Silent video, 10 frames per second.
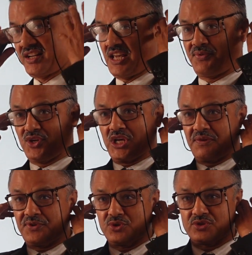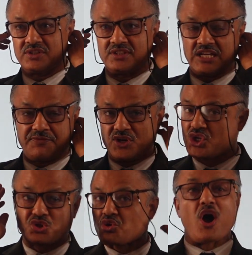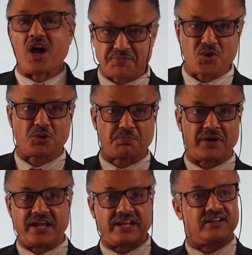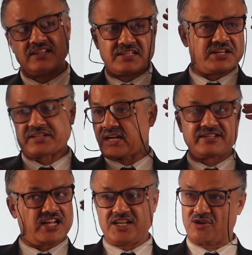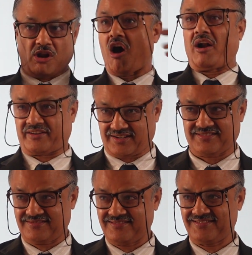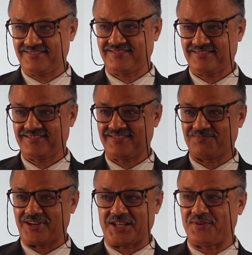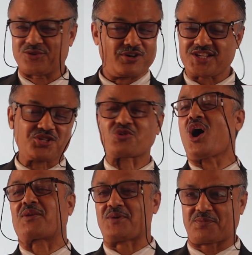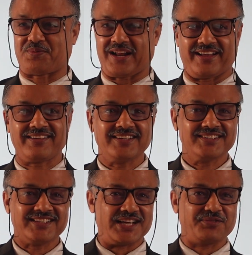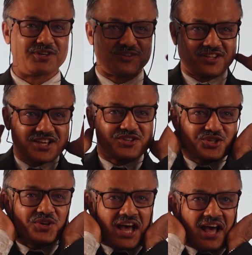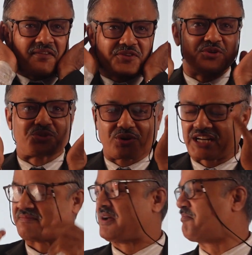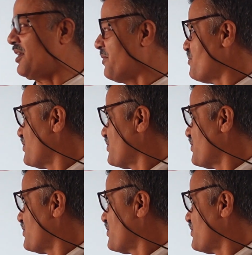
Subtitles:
if you storm your brain, it can tell you a lot. But if you don't storm your brain, even things you have, you don't remember.